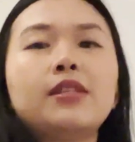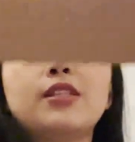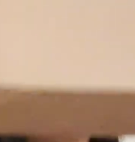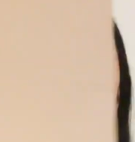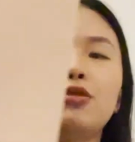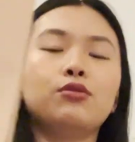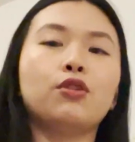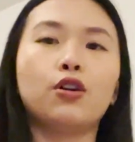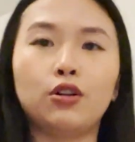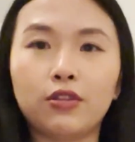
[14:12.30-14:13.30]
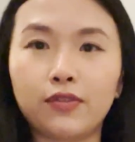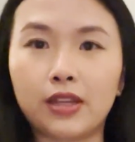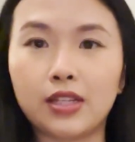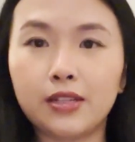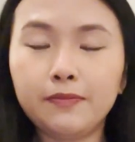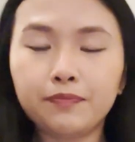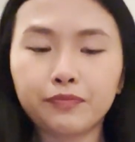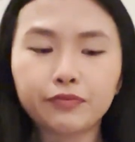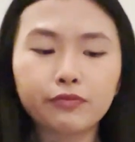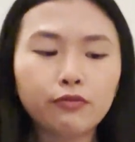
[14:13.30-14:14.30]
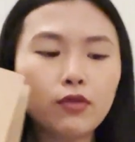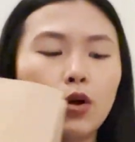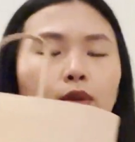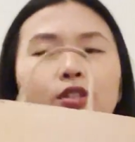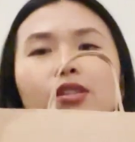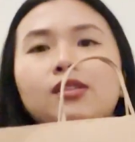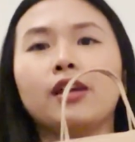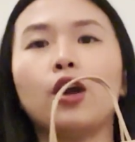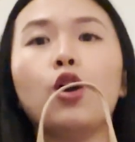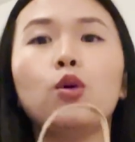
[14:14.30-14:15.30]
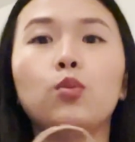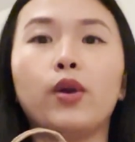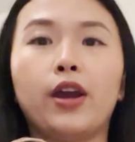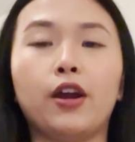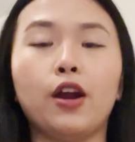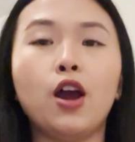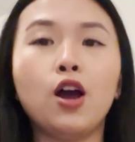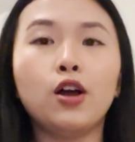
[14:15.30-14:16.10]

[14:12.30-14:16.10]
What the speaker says: into Earl of Eden, which is this like homeware